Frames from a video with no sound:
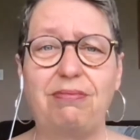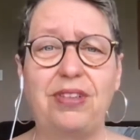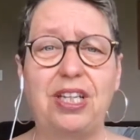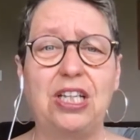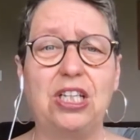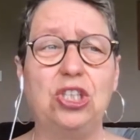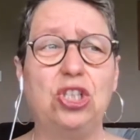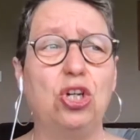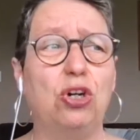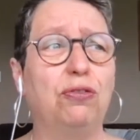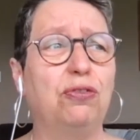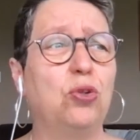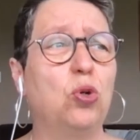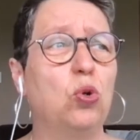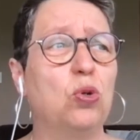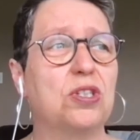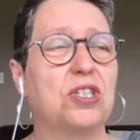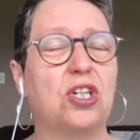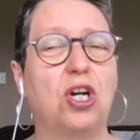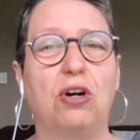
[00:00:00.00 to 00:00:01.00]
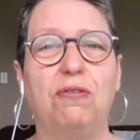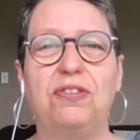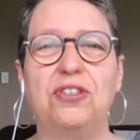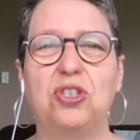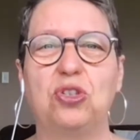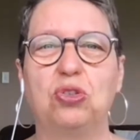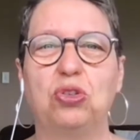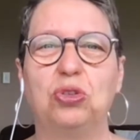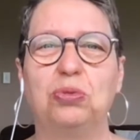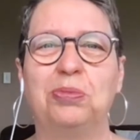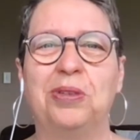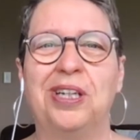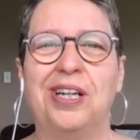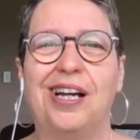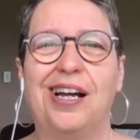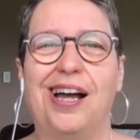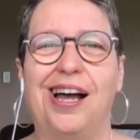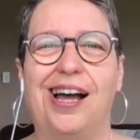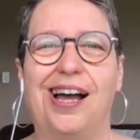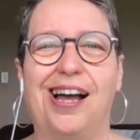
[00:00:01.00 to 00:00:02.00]
So, of course, an office room
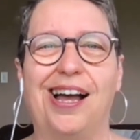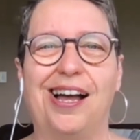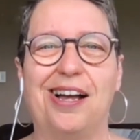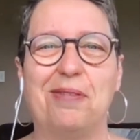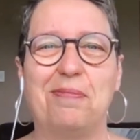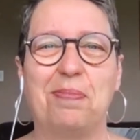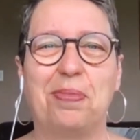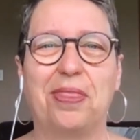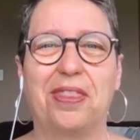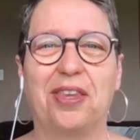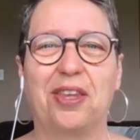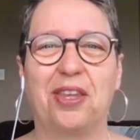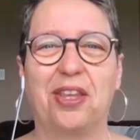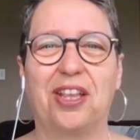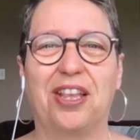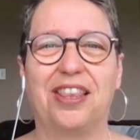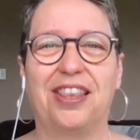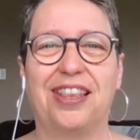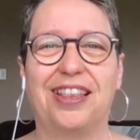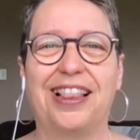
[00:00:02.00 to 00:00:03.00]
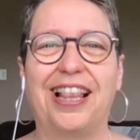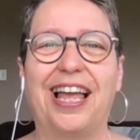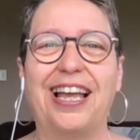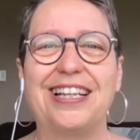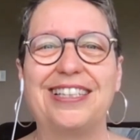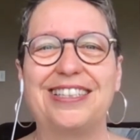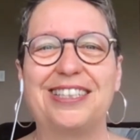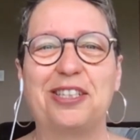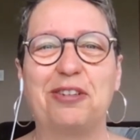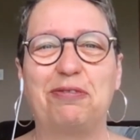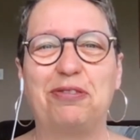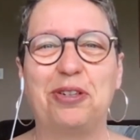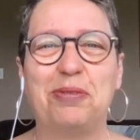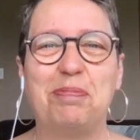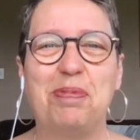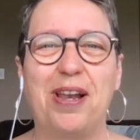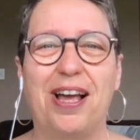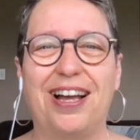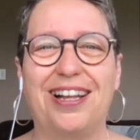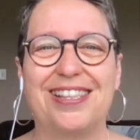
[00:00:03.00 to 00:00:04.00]
likes different
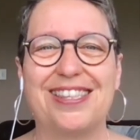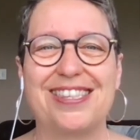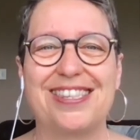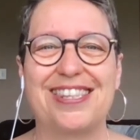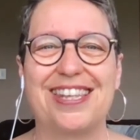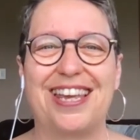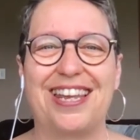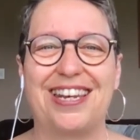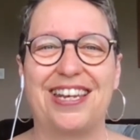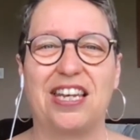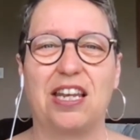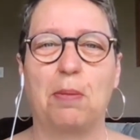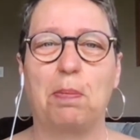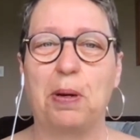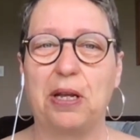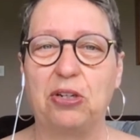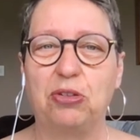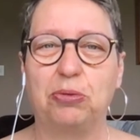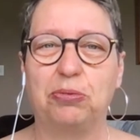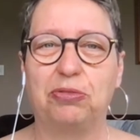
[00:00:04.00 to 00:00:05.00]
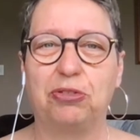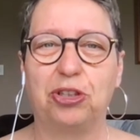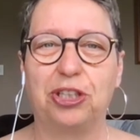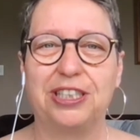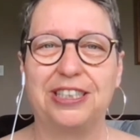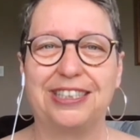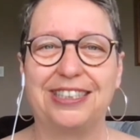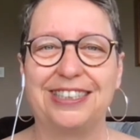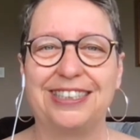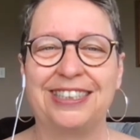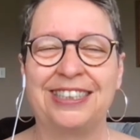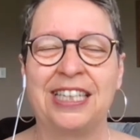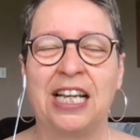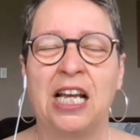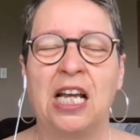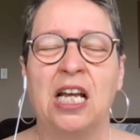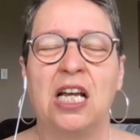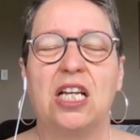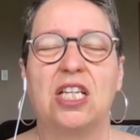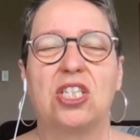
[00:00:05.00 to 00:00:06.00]
plants than a bedroom, for instance.
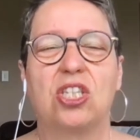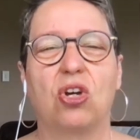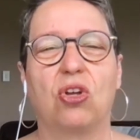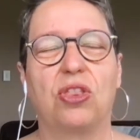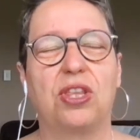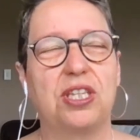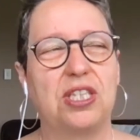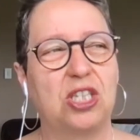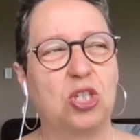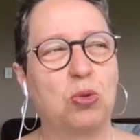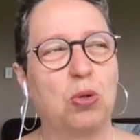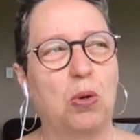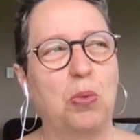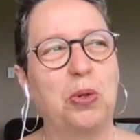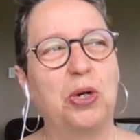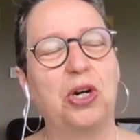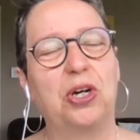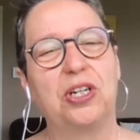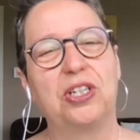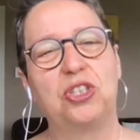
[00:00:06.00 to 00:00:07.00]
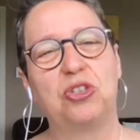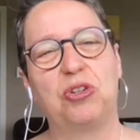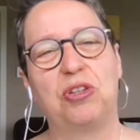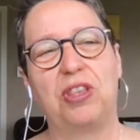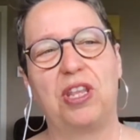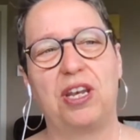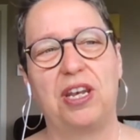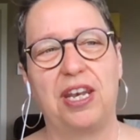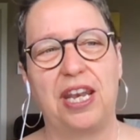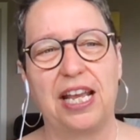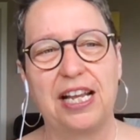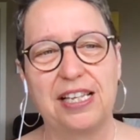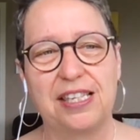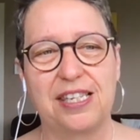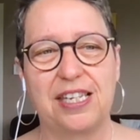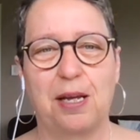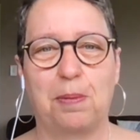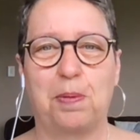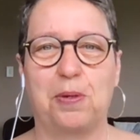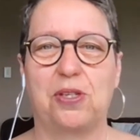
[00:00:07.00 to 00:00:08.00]
So this is what we're going to do in the next
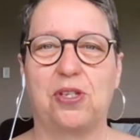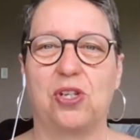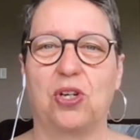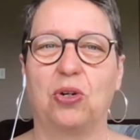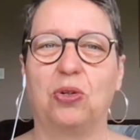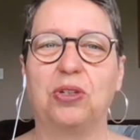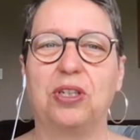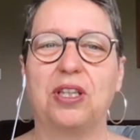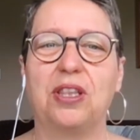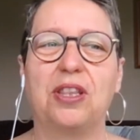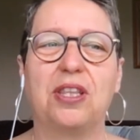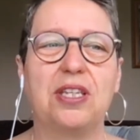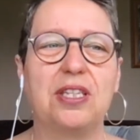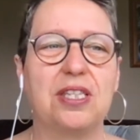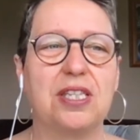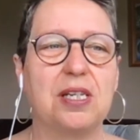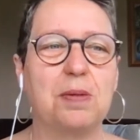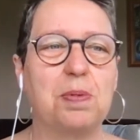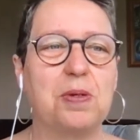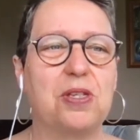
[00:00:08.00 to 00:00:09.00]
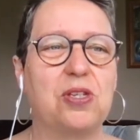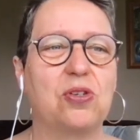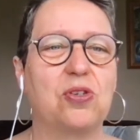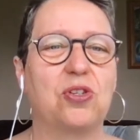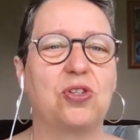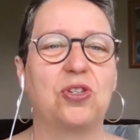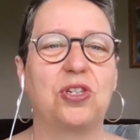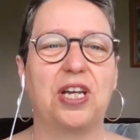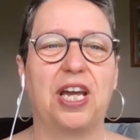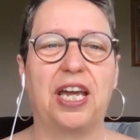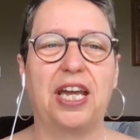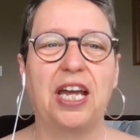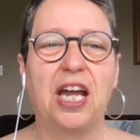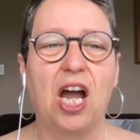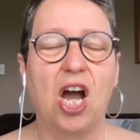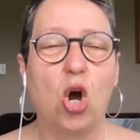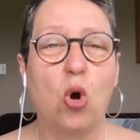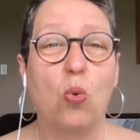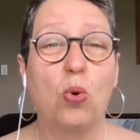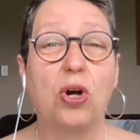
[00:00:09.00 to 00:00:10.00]
episode. In this episode today,
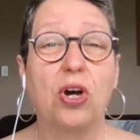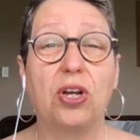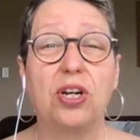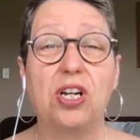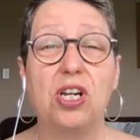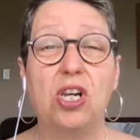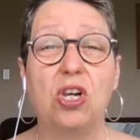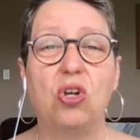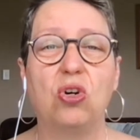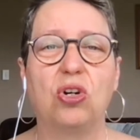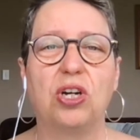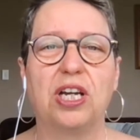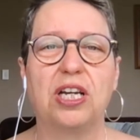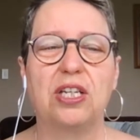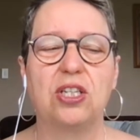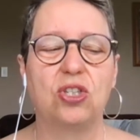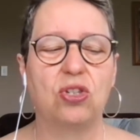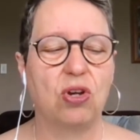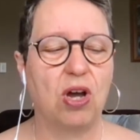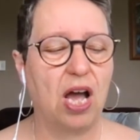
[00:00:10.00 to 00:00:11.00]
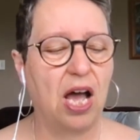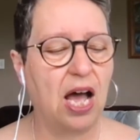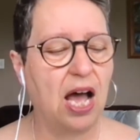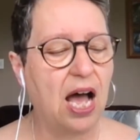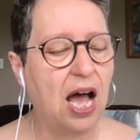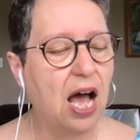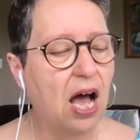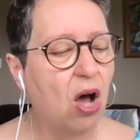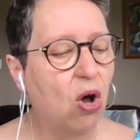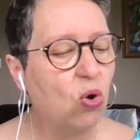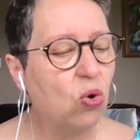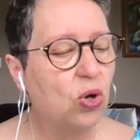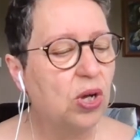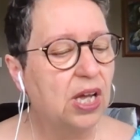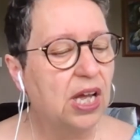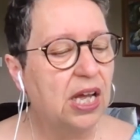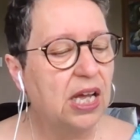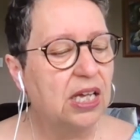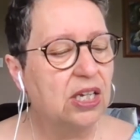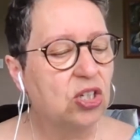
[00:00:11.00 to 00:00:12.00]
we're going to look into how
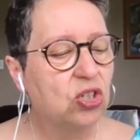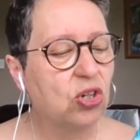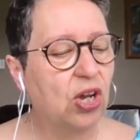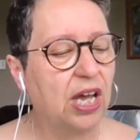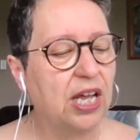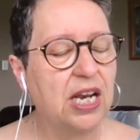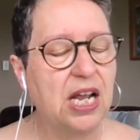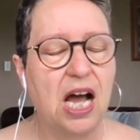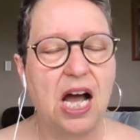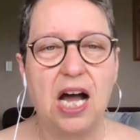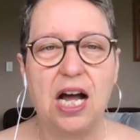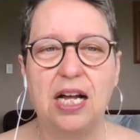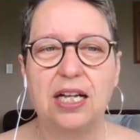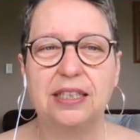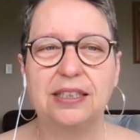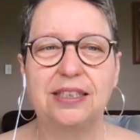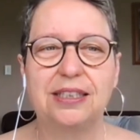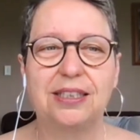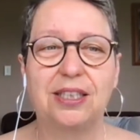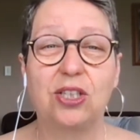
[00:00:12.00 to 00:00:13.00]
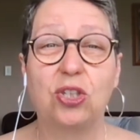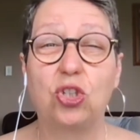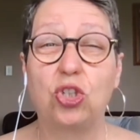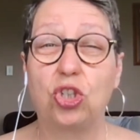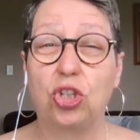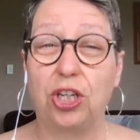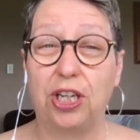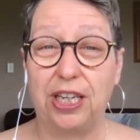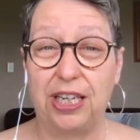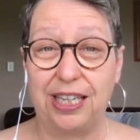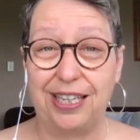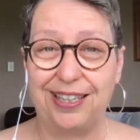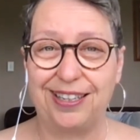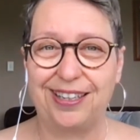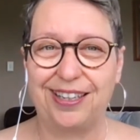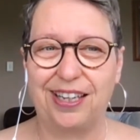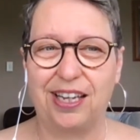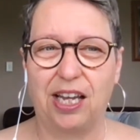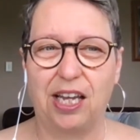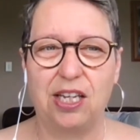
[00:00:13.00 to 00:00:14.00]
to enhance the qi
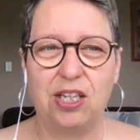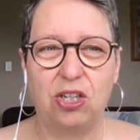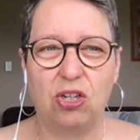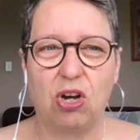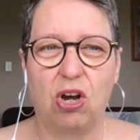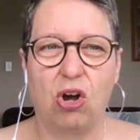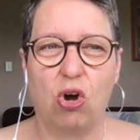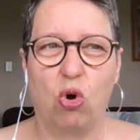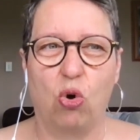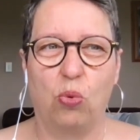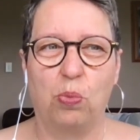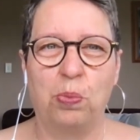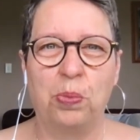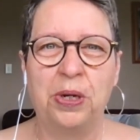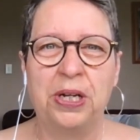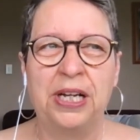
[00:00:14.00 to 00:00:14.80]
in your home.